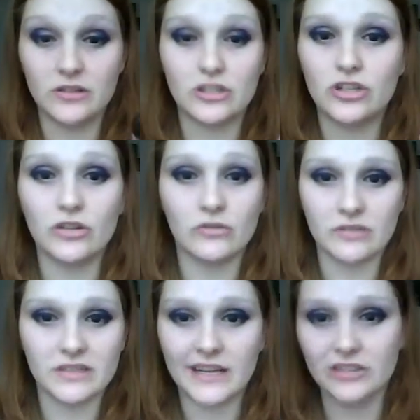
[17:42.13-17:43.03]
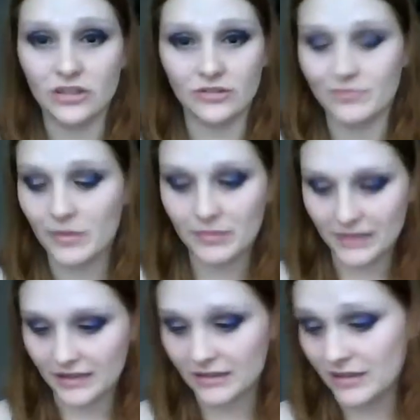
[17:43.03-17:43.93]
chunks of eyeshadow
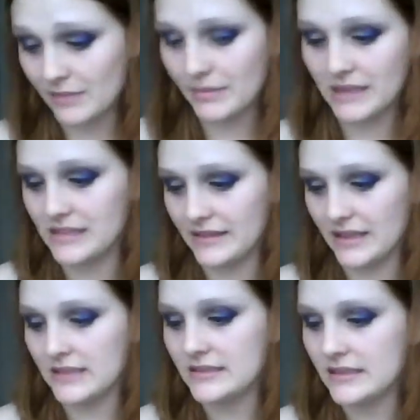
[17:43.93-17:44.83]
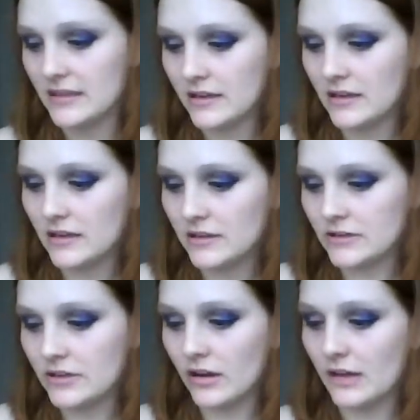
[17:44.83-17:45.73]
probably embedded in this.
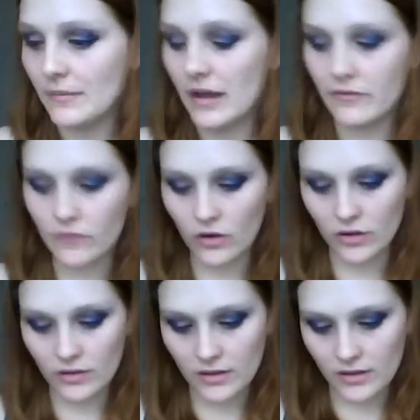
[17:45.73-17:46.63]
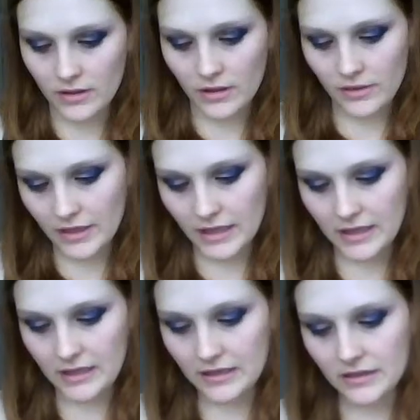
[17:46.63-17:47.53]
So I've got
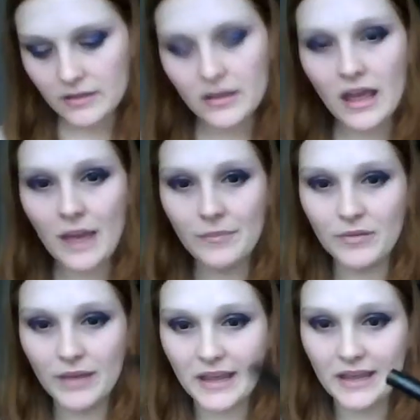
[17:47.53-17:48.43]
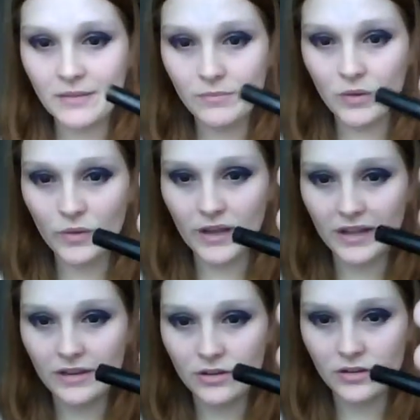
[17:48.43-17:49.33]
the MUA.